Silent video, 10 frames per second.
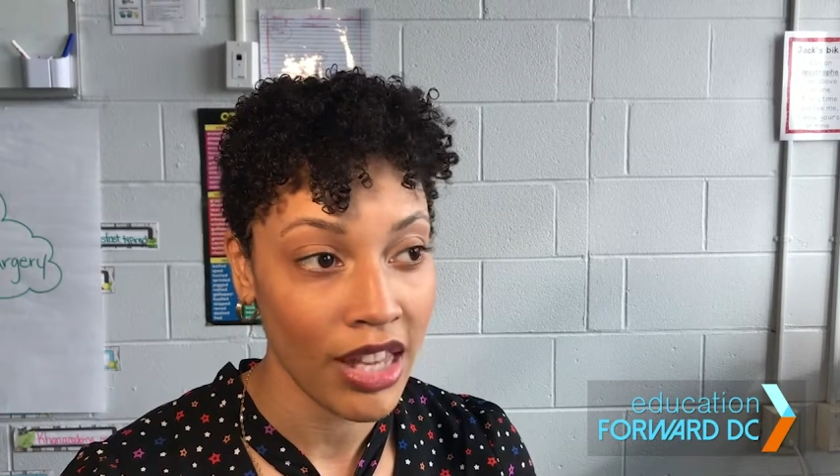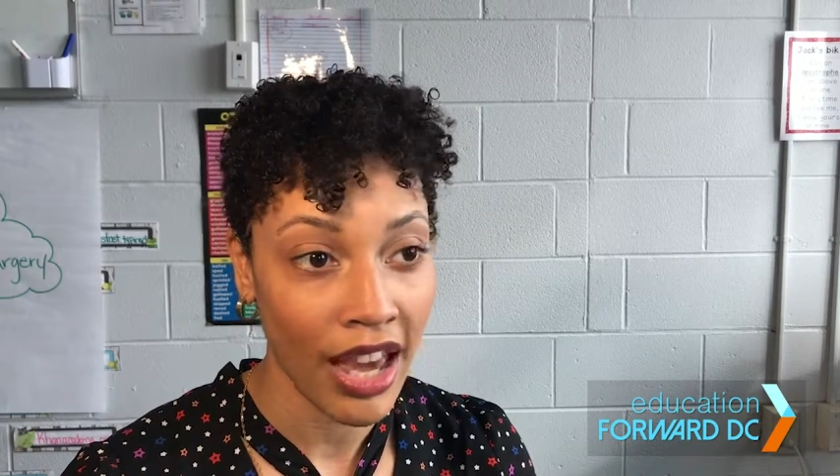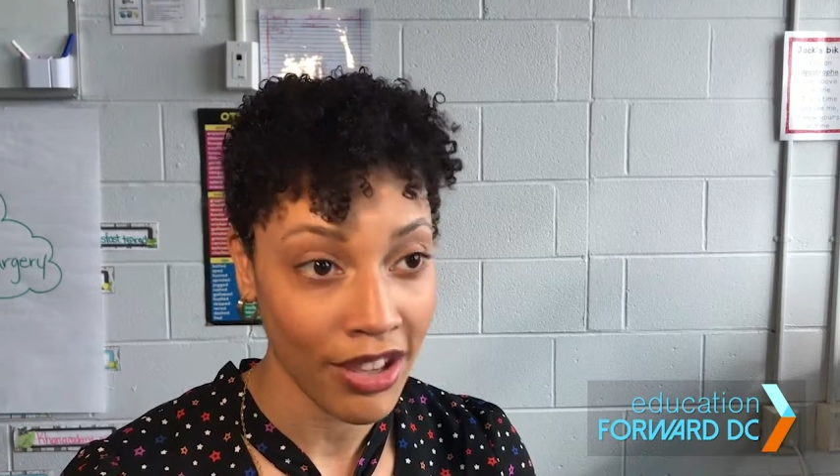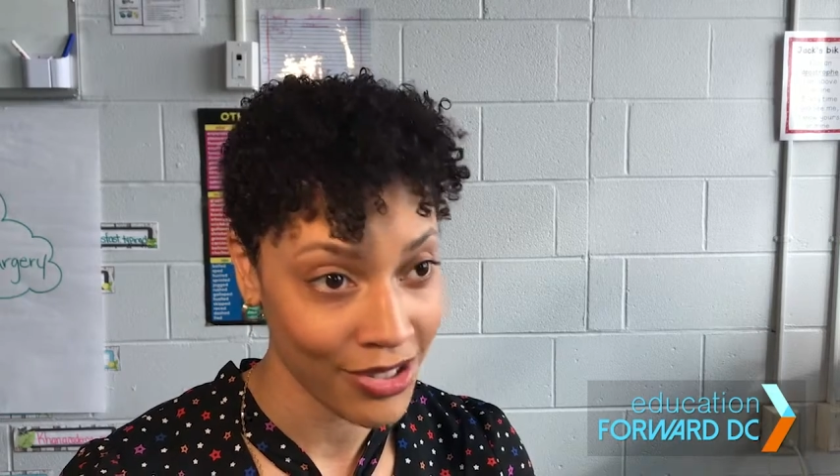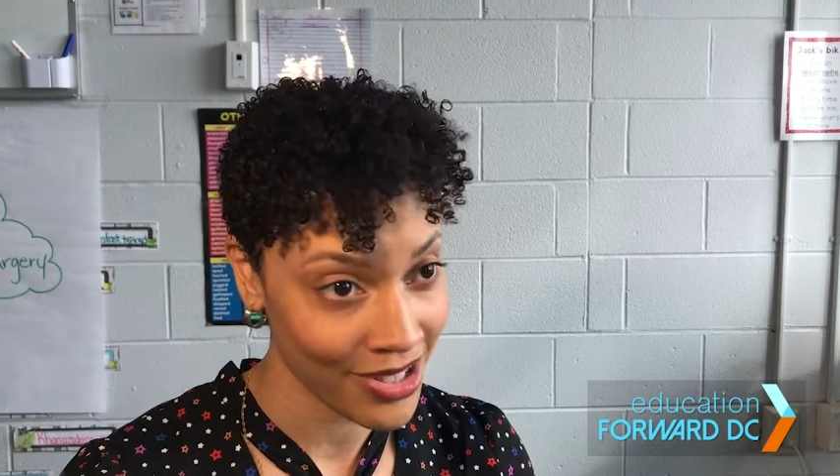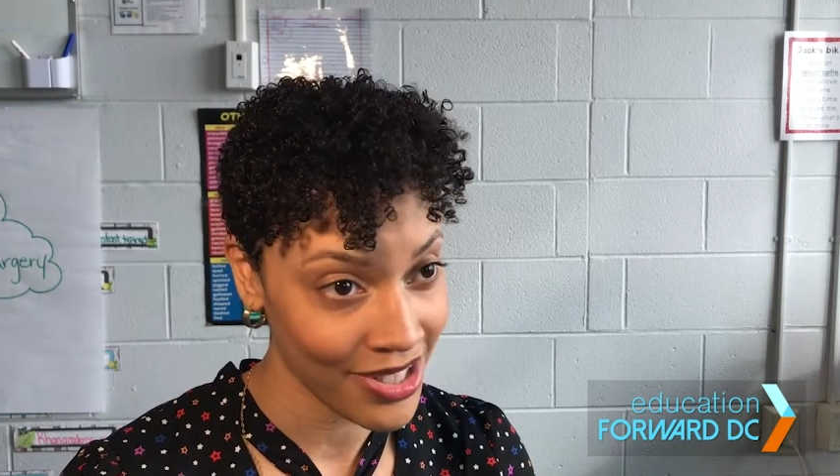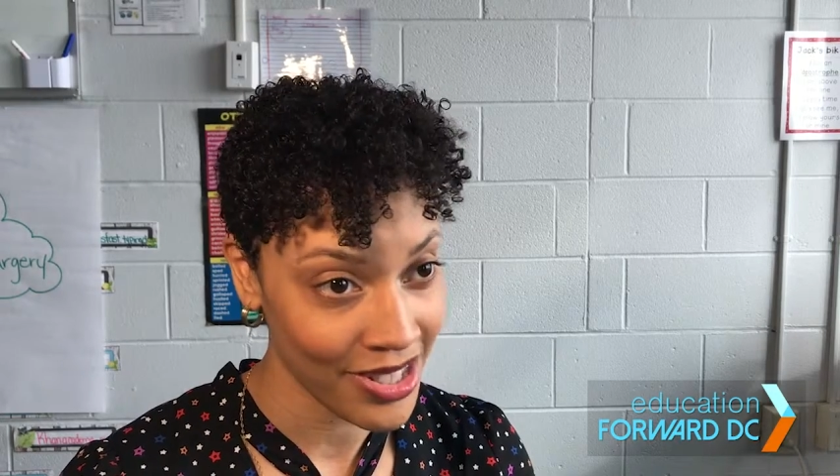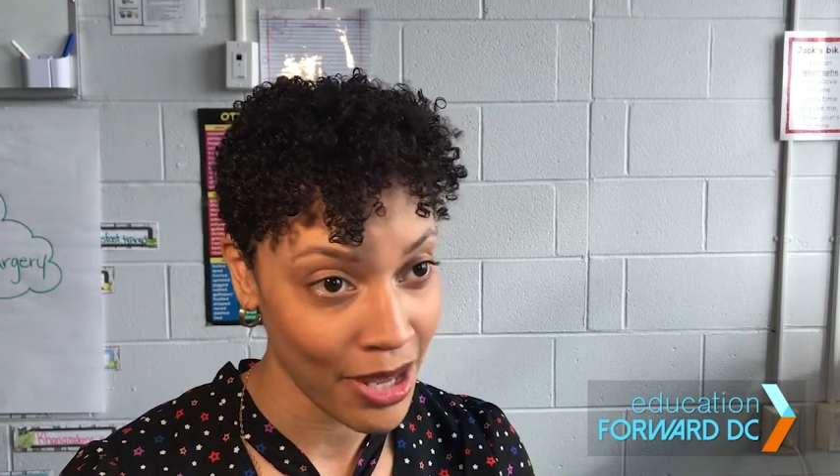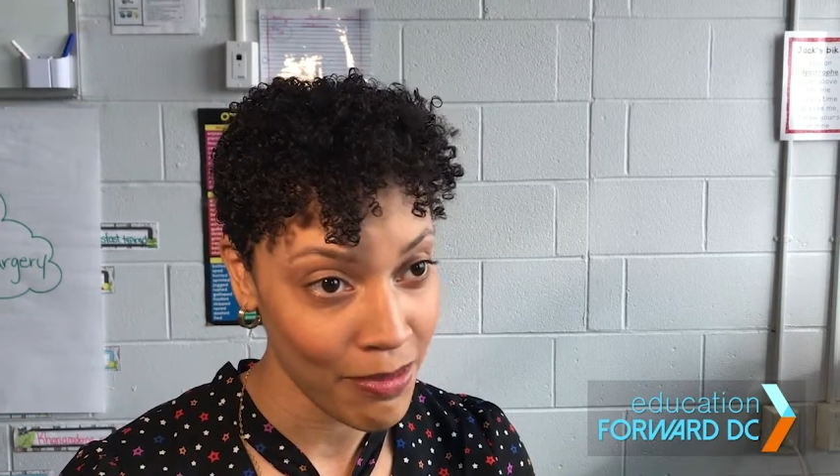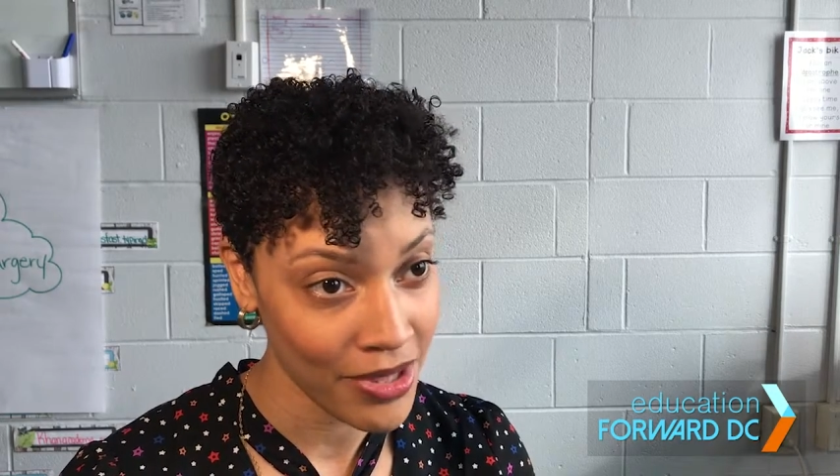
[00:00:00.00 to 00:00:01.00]
action
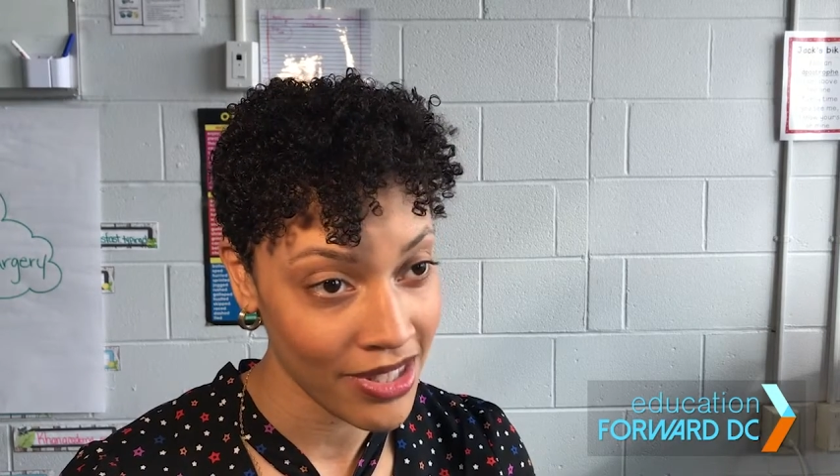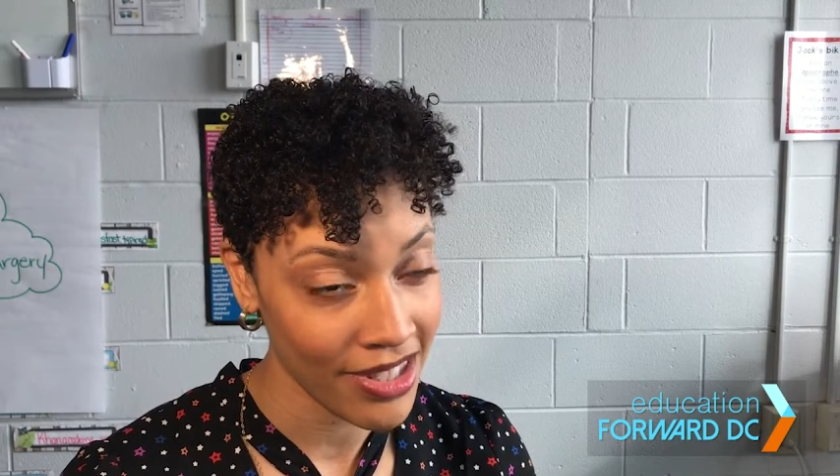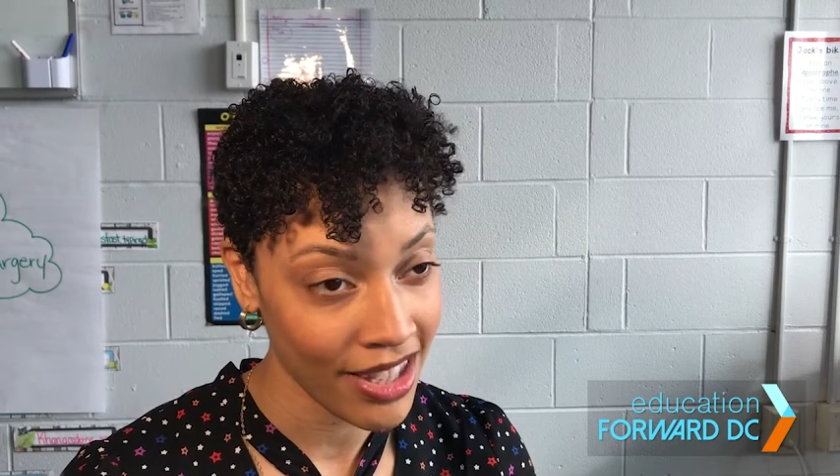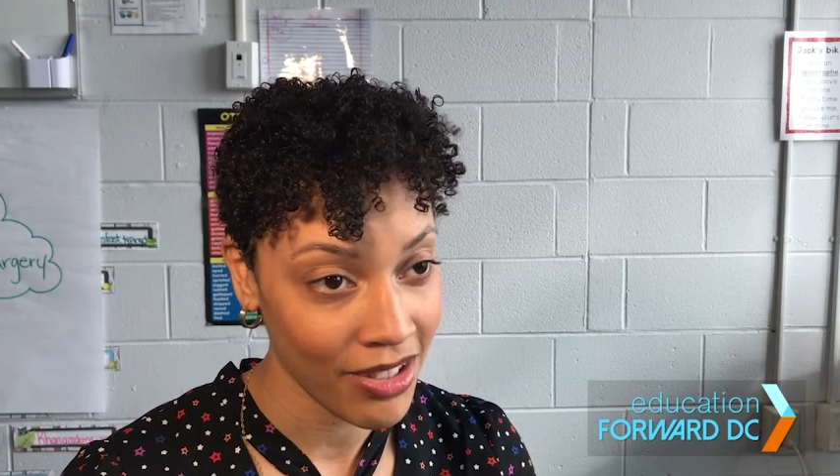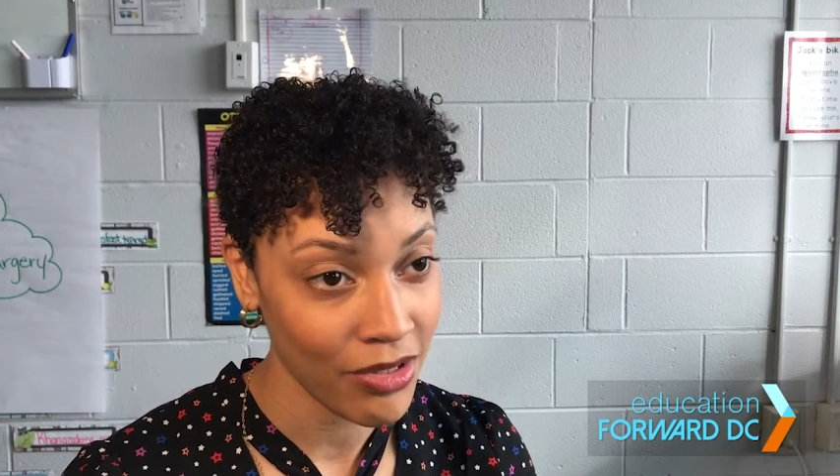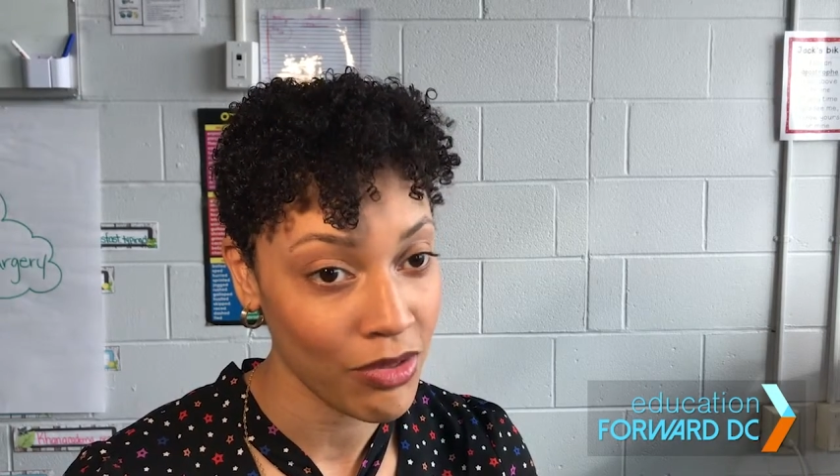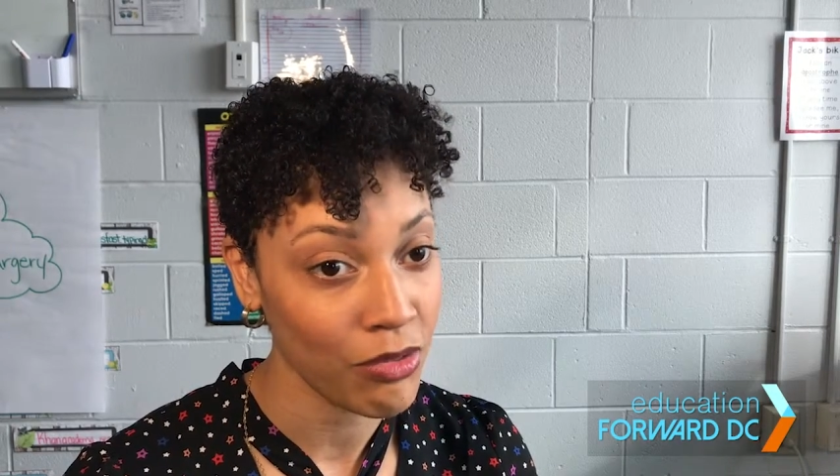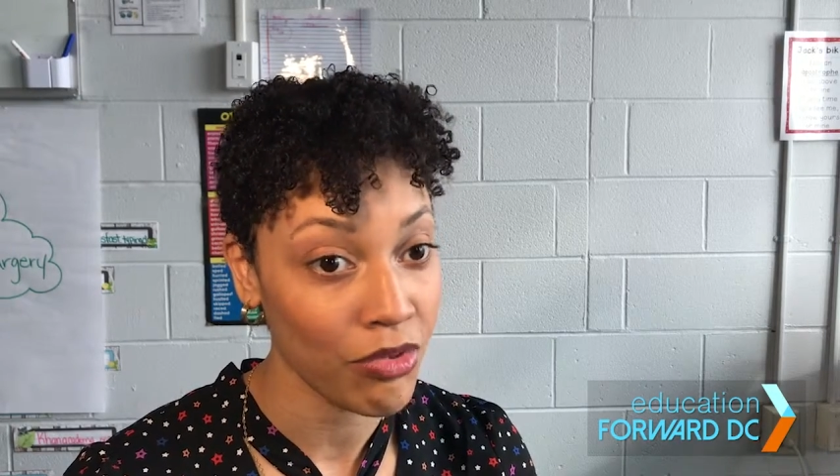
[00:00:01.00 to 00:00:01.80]
steps and